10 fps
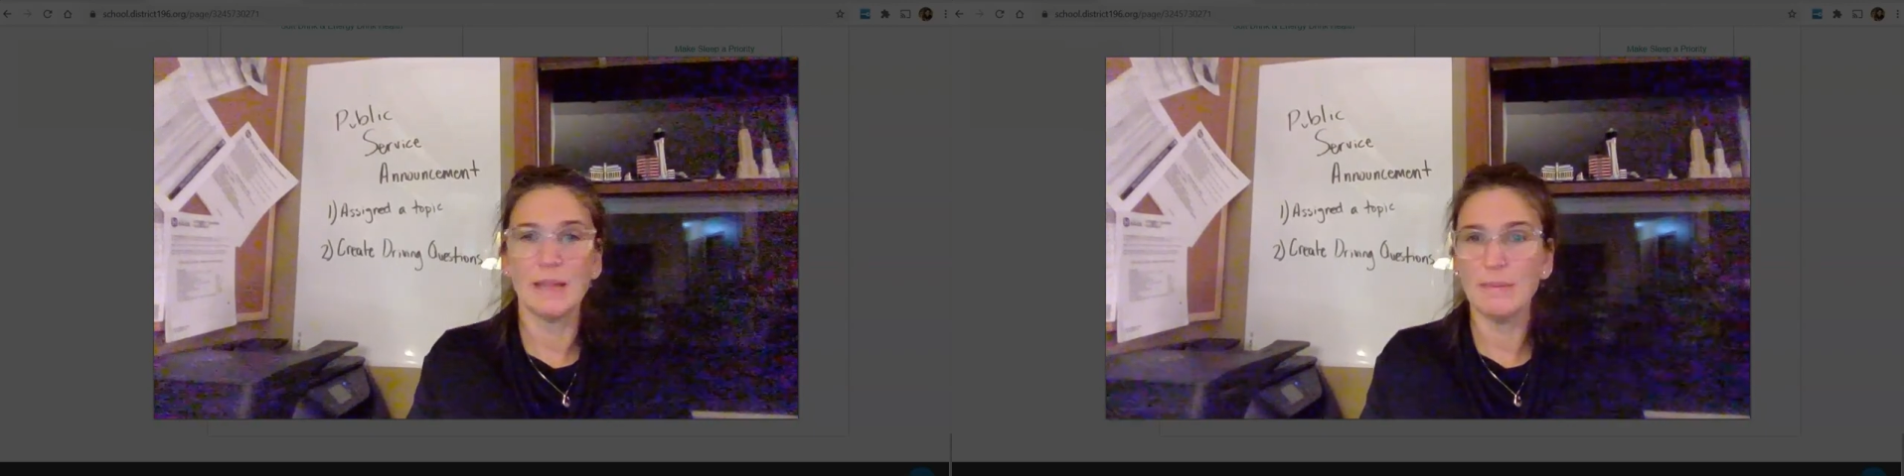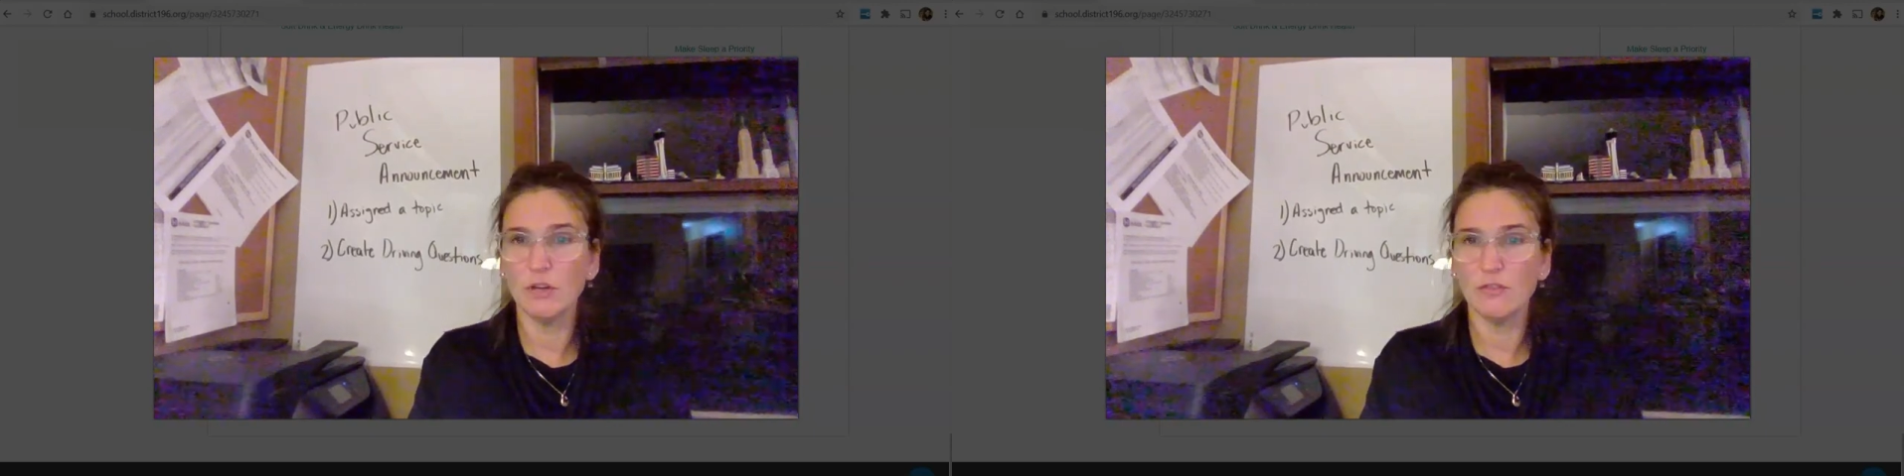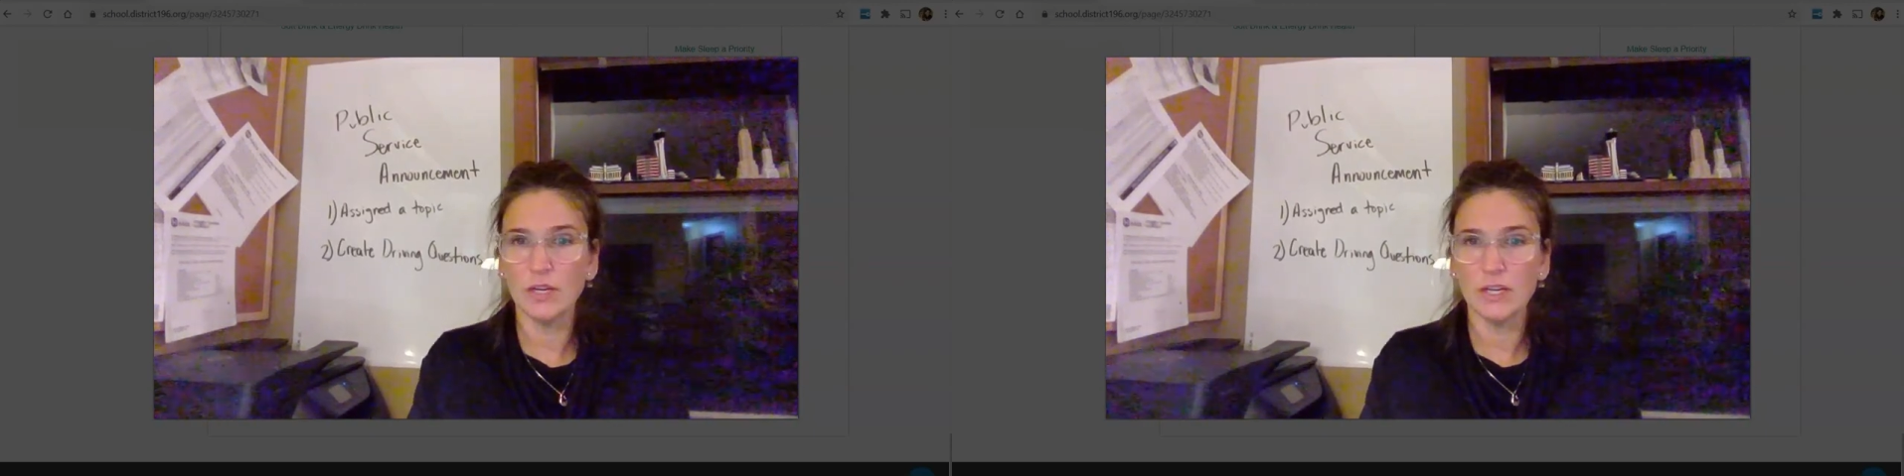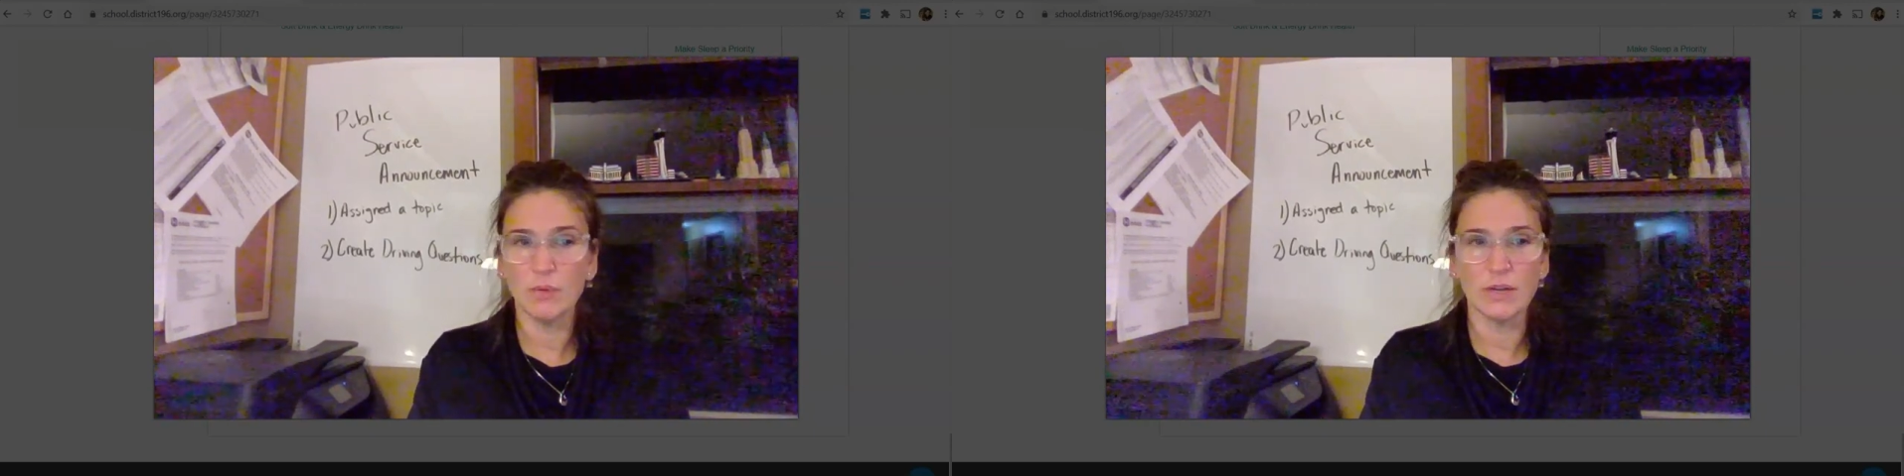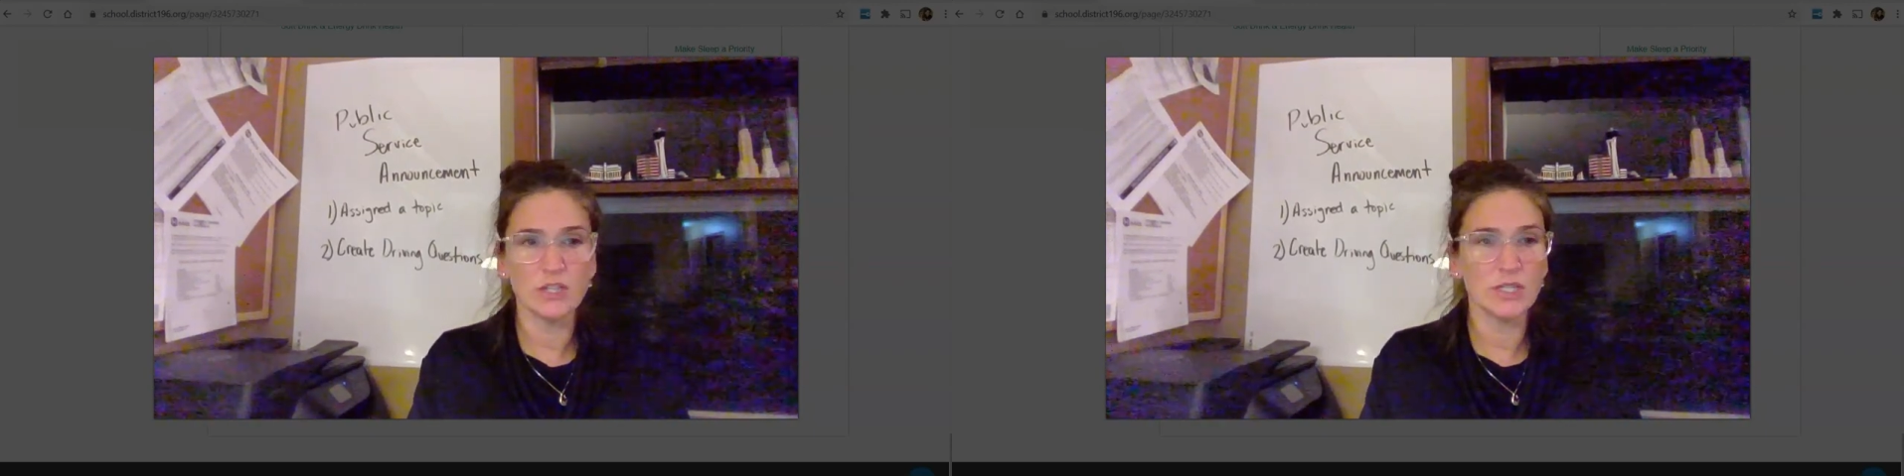let me know if you have any
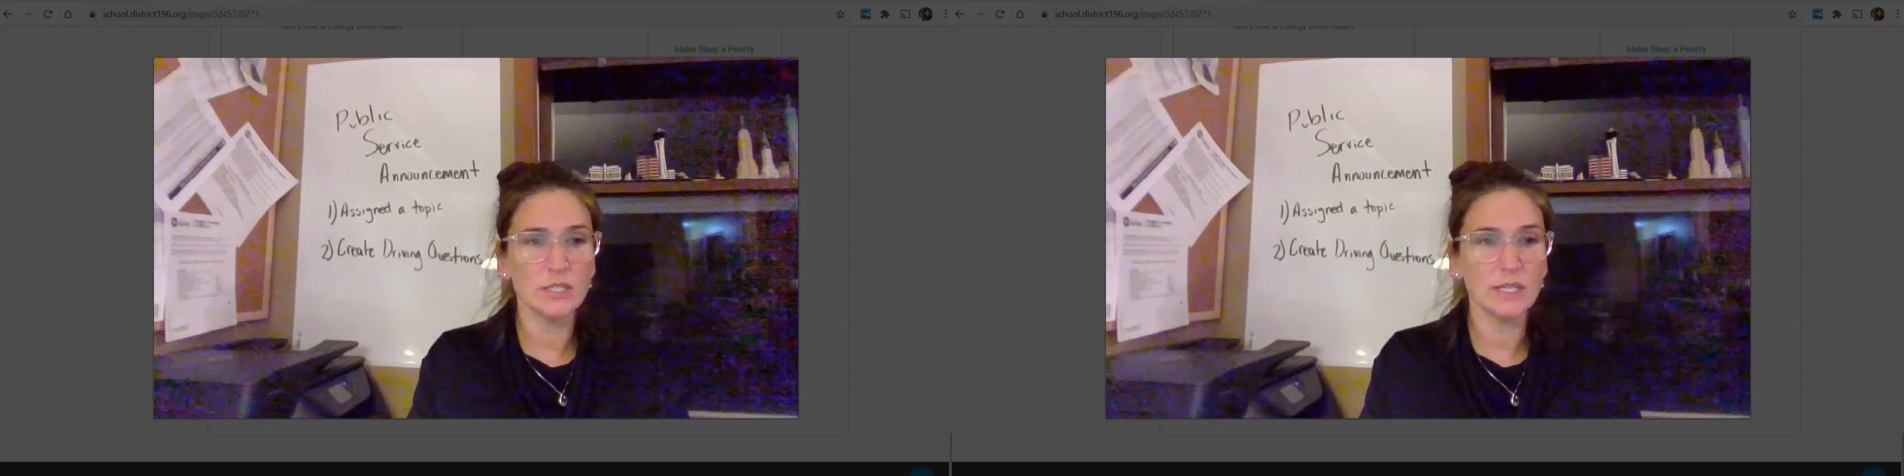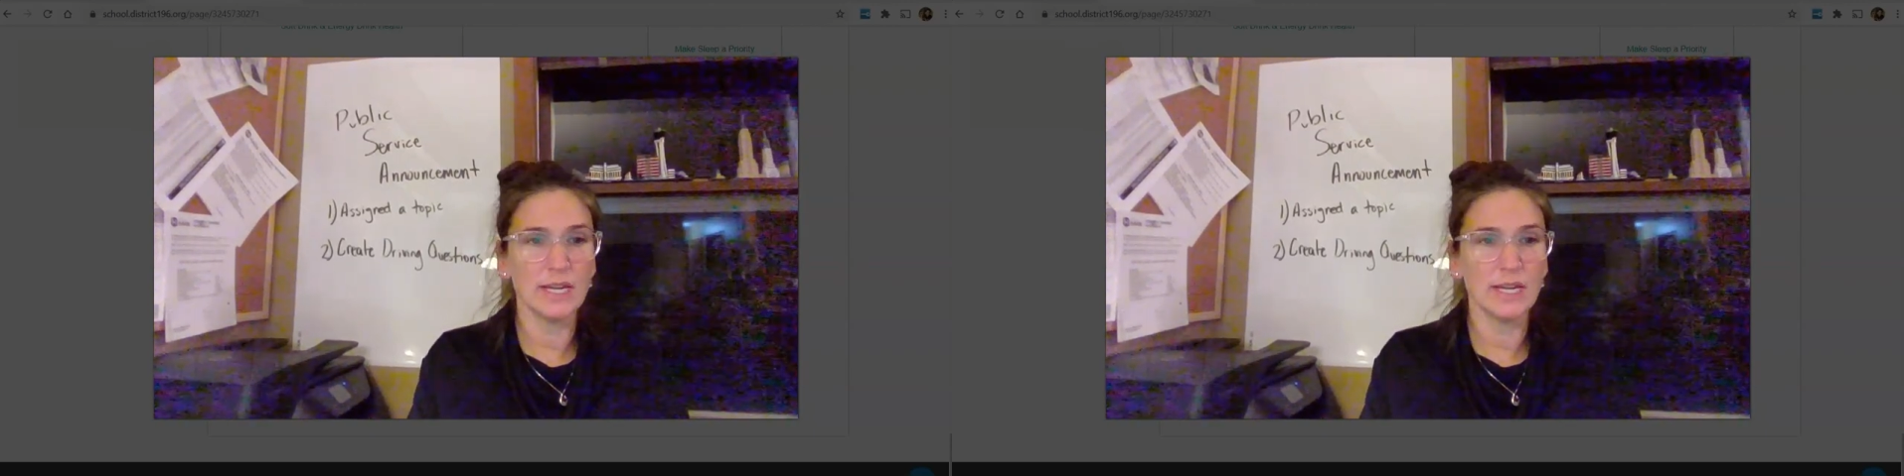questions,